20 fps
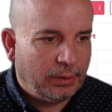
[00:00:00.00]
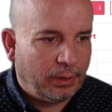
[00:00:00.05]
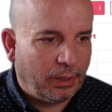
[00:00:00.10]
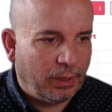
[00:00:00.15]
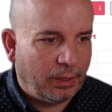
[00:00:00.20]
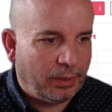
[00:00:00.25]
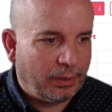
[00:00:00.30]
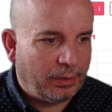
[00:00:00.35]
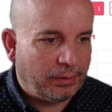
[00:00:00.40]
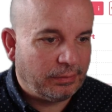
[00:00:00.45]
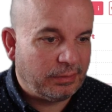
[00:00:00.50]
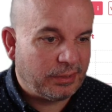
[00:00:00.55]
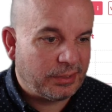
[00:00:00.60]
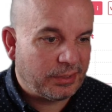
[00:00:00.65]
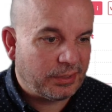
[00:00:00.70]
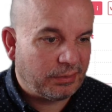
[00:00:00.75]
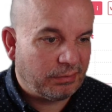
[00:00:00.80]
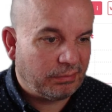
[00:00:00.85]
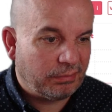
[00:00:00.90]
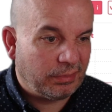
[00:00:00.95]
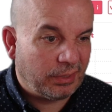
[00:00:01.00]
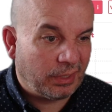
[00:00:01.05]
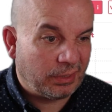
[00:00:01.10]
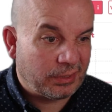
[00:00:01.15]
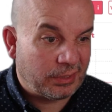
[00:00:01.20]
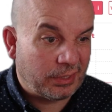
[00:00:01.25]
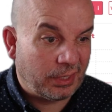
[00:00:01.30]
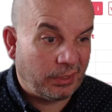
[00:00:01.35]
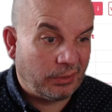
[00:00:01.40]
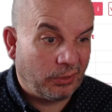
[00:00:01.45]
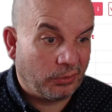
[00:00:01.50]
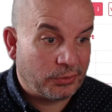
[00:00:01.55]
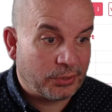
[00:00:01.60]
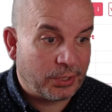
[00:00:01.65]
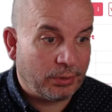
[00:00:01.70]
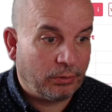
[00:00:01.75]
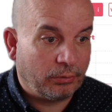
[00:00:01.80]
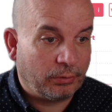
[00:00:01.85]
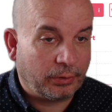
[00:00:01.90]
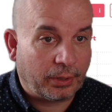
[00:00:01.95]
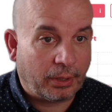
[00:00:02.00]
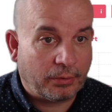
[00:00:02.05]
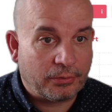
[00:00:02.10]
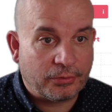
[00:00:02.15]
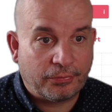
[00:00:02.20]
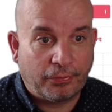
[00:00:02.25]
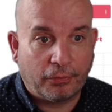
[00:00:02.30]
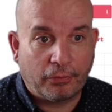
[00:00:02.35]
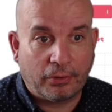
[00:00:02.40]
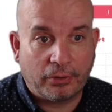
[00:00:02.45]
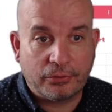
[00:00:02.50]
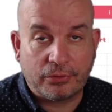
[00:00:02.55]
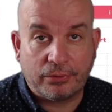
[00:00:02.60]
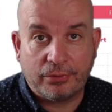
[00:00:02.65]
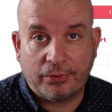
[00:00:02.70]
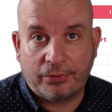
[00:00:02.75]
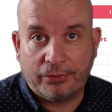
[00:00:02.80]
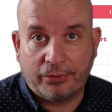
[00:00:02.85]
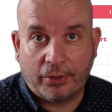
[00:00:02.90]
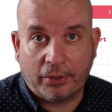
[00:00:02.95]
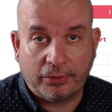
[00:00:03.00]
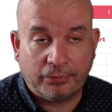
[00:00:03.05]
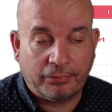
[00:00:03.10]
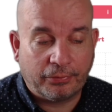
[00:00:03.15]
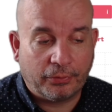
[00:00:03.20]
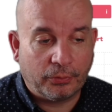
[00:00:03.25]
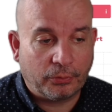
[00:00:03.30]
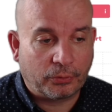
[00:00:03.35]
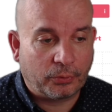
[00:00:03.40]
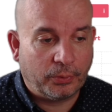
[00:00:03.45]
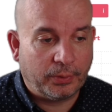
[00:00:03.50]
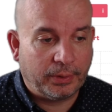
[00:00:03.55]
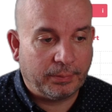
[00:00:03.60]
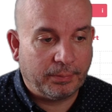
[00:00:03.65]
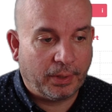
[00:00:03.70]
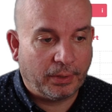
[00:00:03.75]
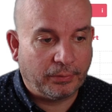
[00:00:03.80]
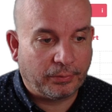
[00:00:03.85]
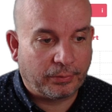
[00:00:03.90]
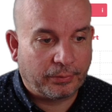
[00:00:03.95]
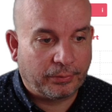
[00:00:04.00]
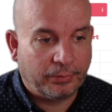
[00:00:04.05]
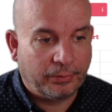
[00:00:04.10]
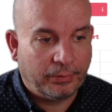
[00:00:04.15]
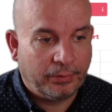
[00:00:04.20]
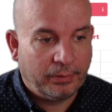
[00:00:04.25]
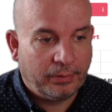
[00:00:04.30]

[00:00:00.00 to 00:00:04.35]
And I see not too long ago it's 434 quid a month,